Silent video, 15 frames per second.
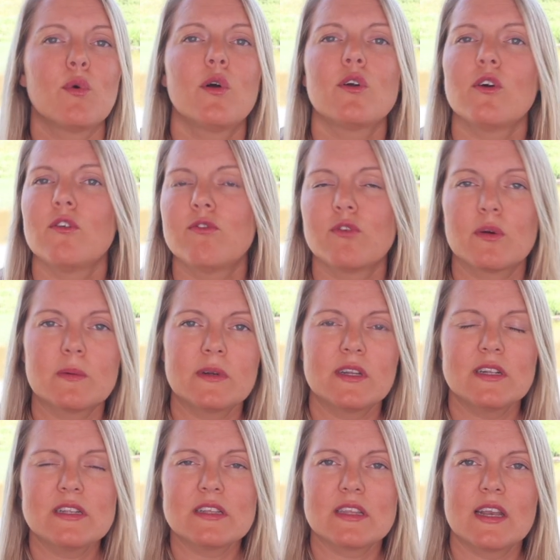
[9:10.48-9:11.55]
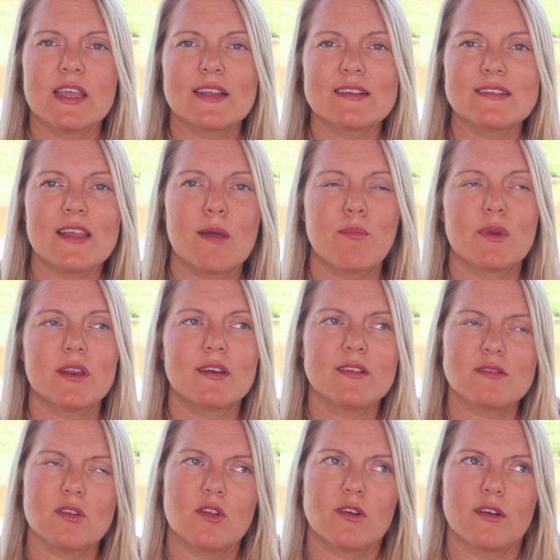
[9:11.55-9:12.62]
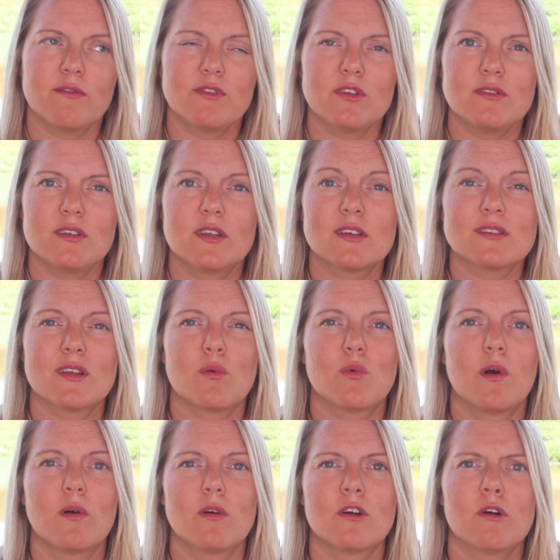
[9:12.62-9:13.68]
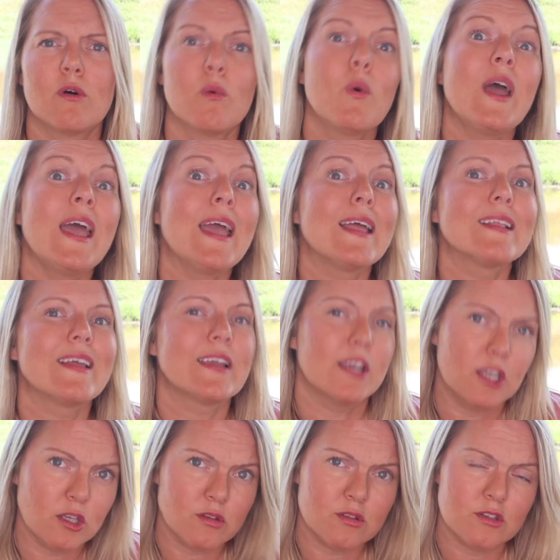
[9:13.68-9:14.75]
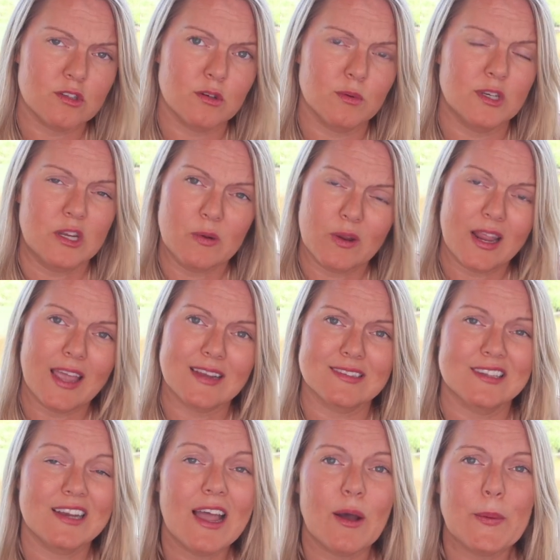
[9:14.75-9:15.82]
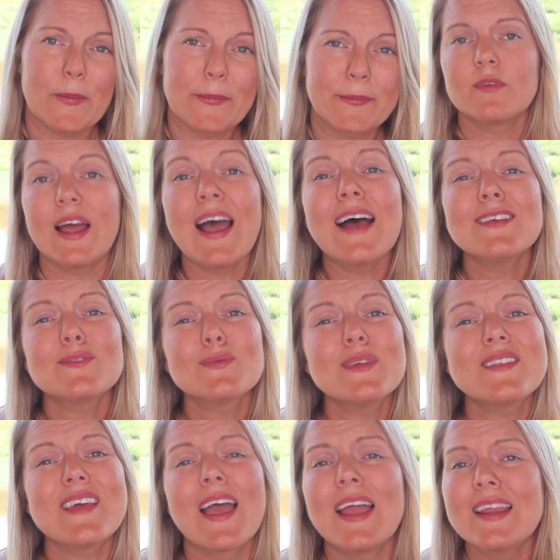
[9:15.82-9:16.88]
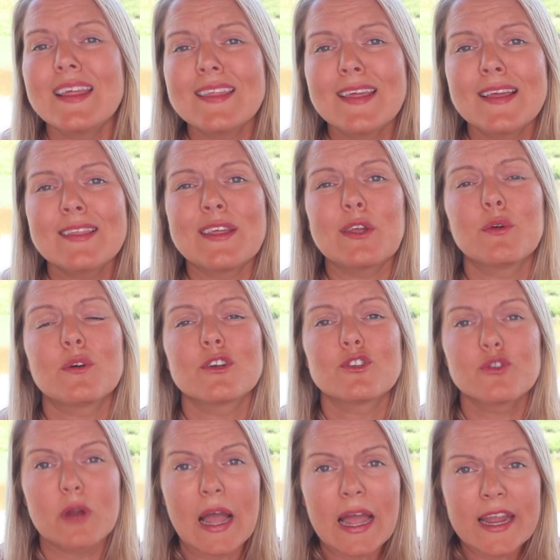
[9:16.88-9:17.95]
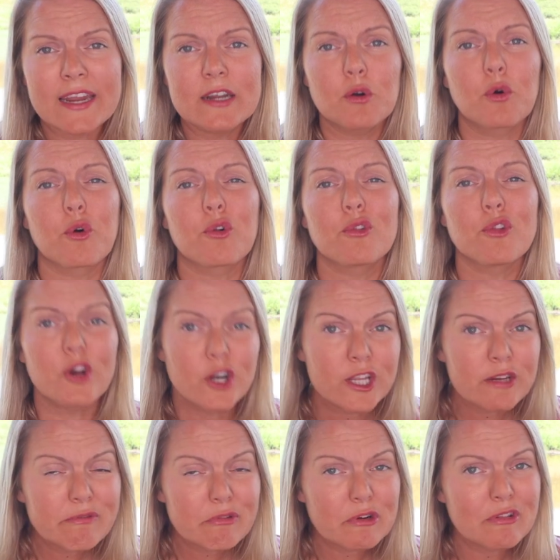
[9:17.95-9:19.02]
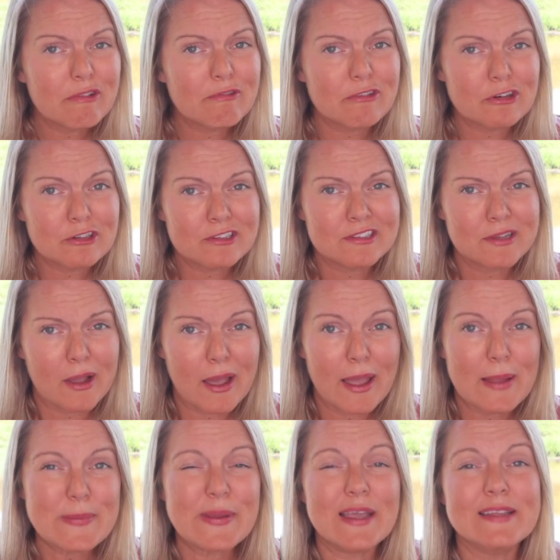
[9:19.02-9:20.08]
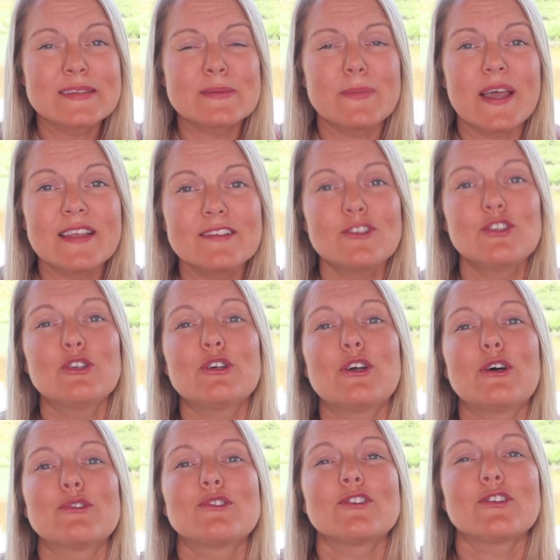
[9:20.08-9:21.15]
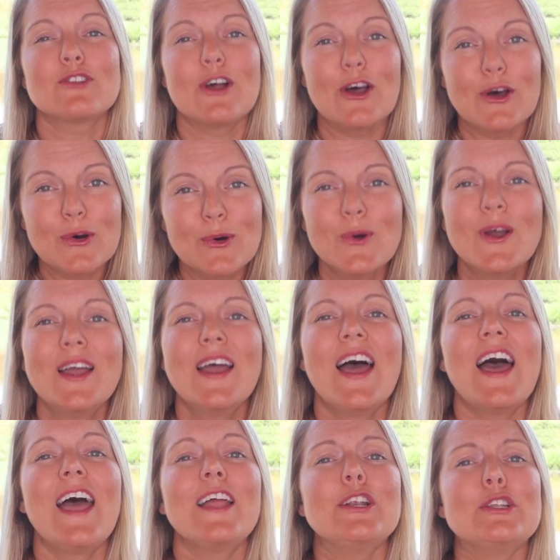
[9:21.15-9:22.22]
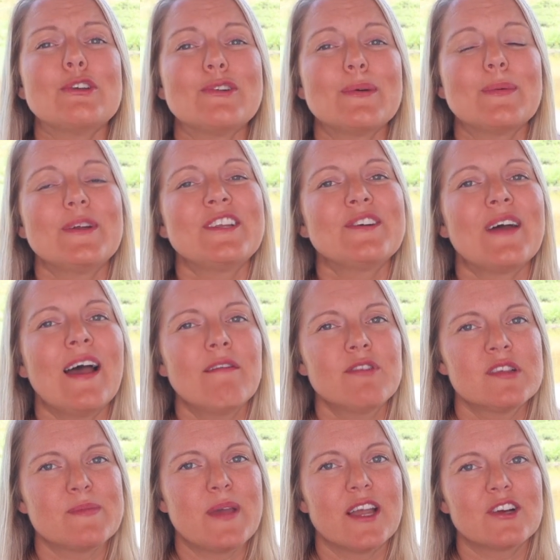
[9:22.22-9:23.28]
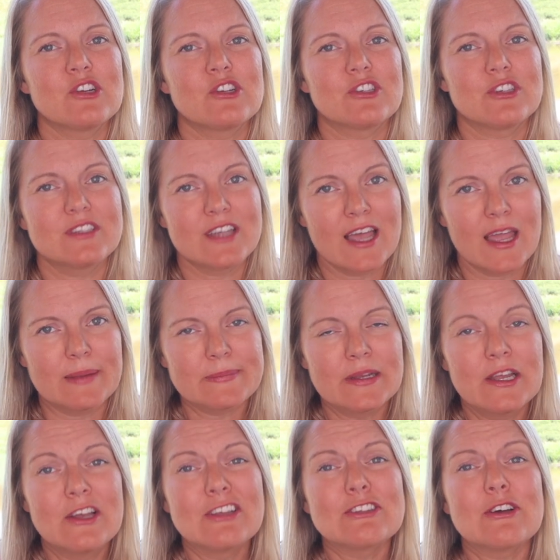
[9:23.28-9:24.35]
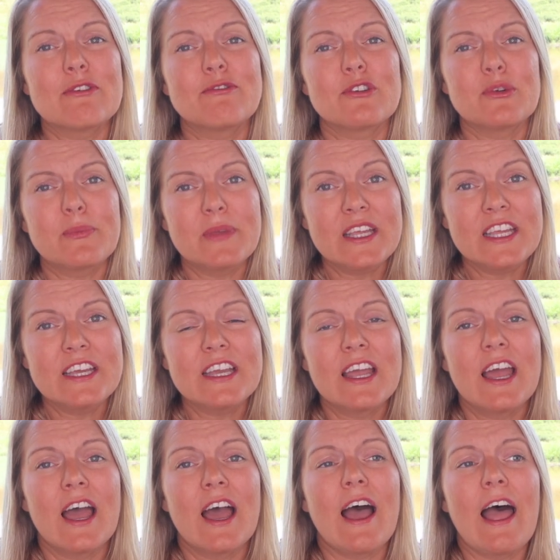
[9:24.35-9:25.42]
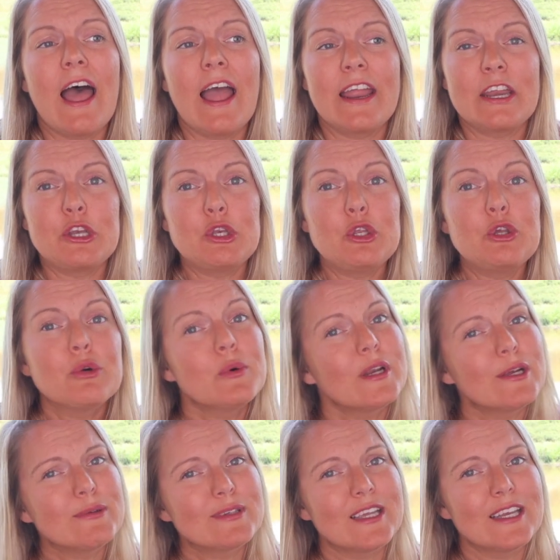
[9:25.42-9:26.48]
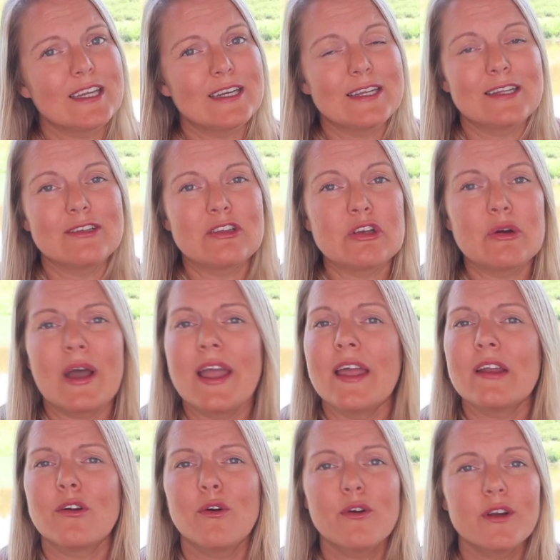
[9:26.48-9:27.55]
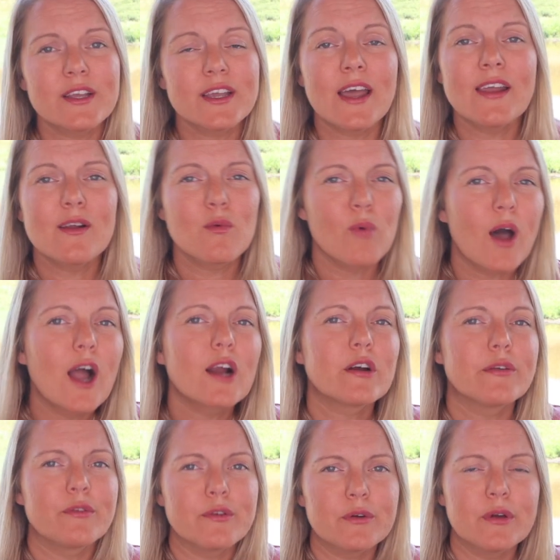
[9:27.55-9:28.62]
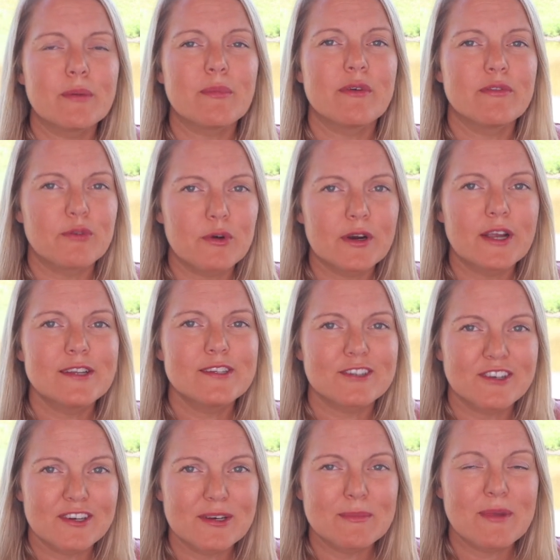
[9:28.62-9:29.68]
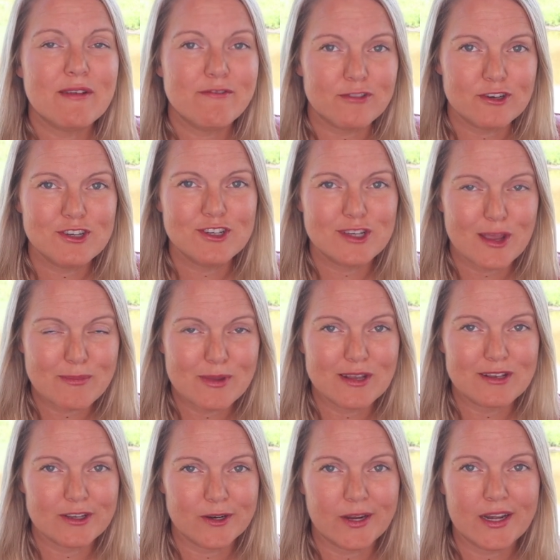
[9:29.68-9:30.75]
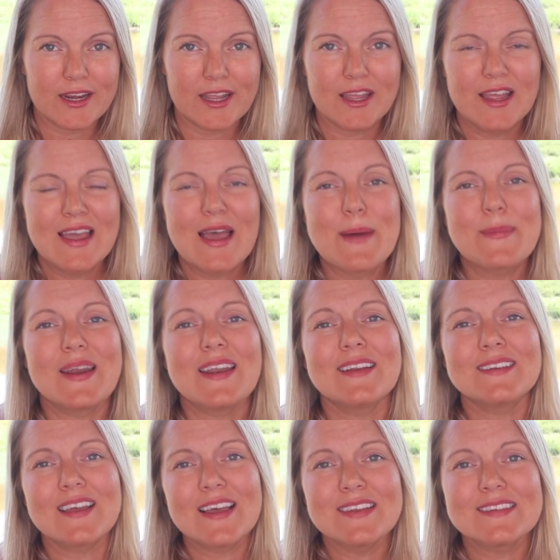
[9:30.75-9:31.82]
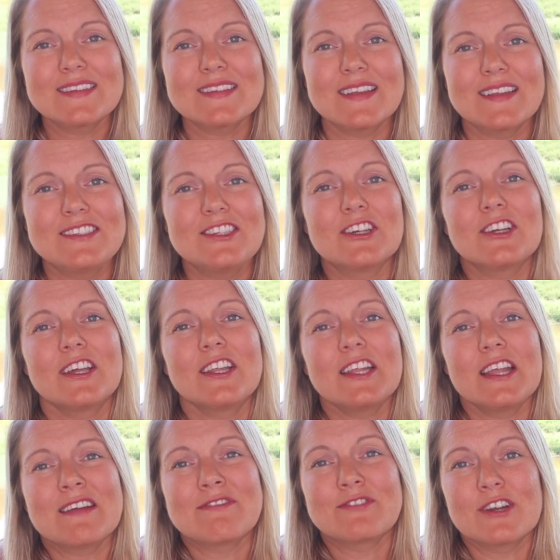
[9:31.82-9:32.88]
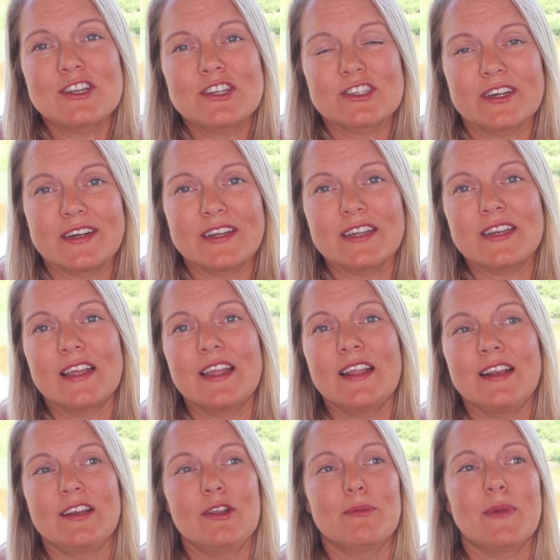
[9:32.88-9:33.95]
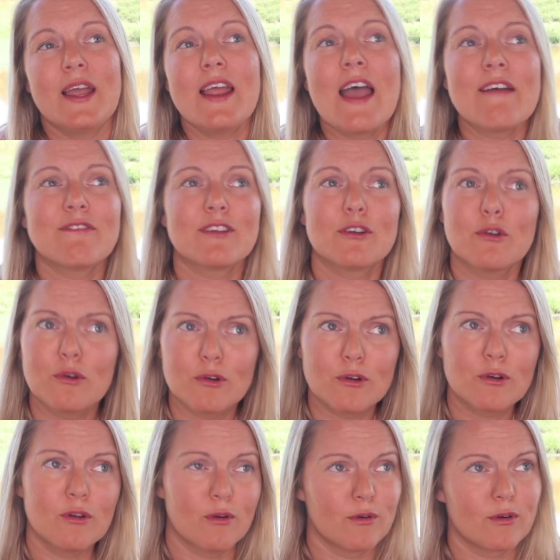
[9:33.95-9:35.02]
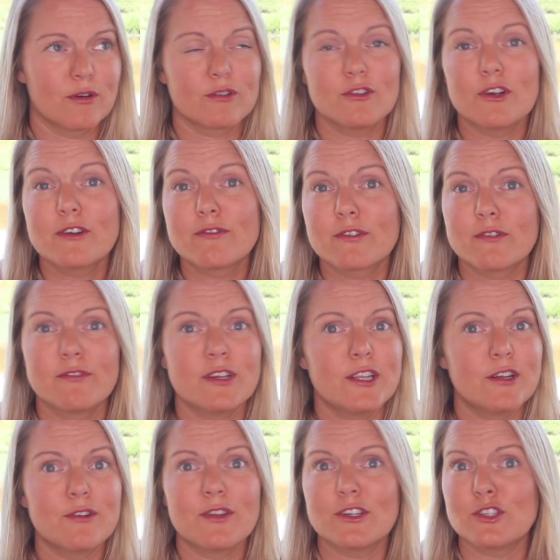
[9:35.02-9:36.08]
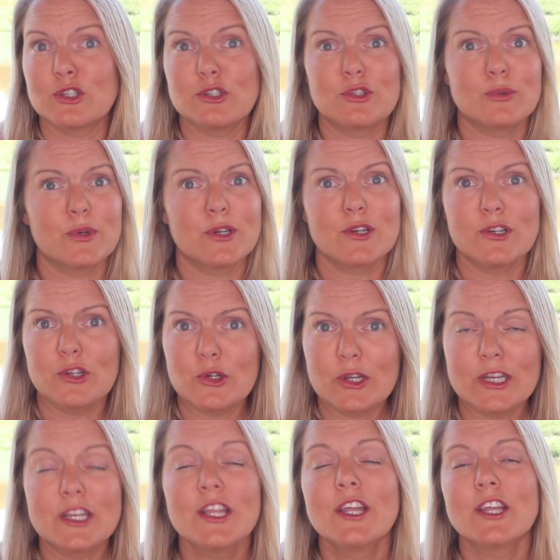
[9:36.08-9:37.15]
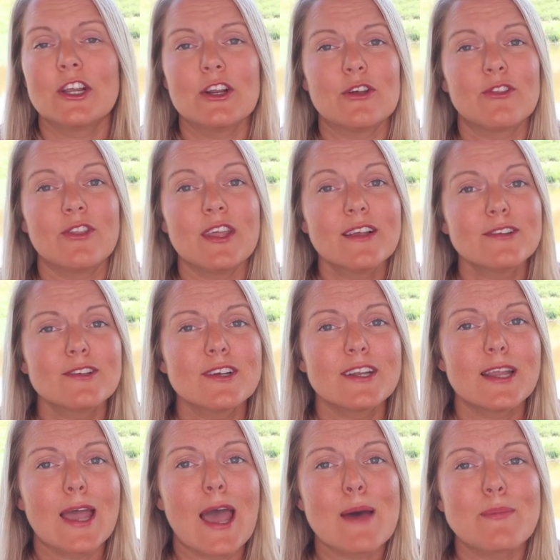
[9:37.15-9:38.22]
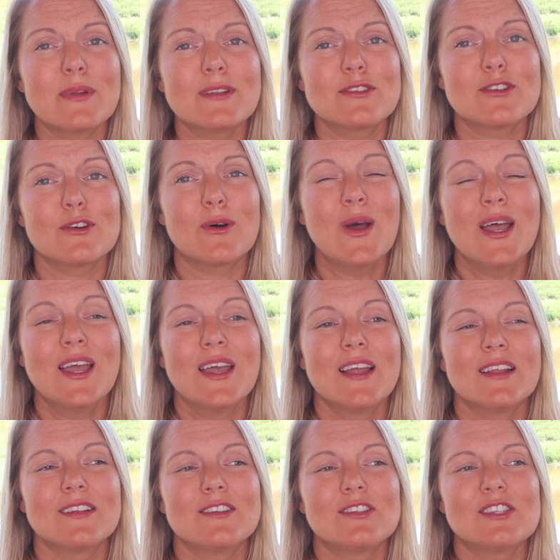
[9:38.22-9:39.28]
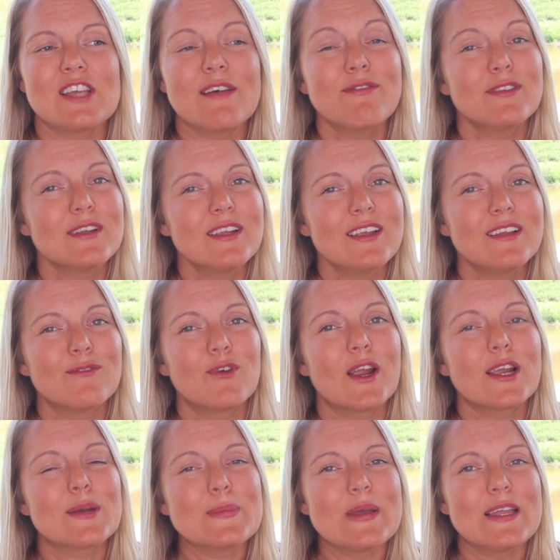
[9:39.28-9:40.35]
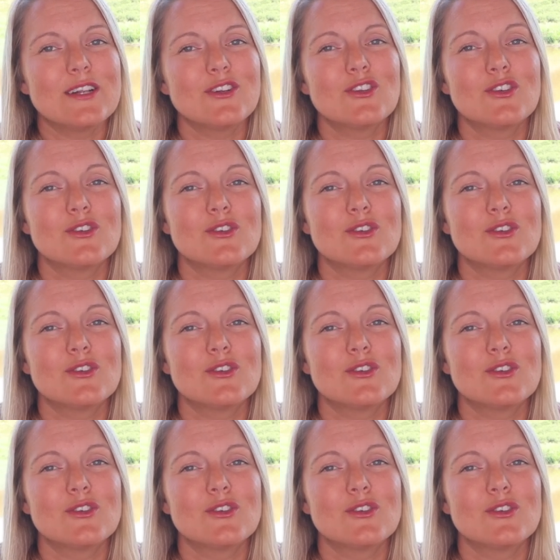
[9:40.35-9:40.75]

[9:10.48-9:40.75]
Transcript: won't go forward into the next step, but it is a little confusing because it won't go away like it used to when you would exit out. As with anything that you are trying or learning for the first time, it's best to go slow and do it when you have some extra time. So for me, I knew what I was getting into. I had already kind of walked through it before I started my first shipment doing it. But you're gonna get frustrated, and you might have to Google or look for a video that shows you what you're doing. You know, things are gonna happen. So definitely recommend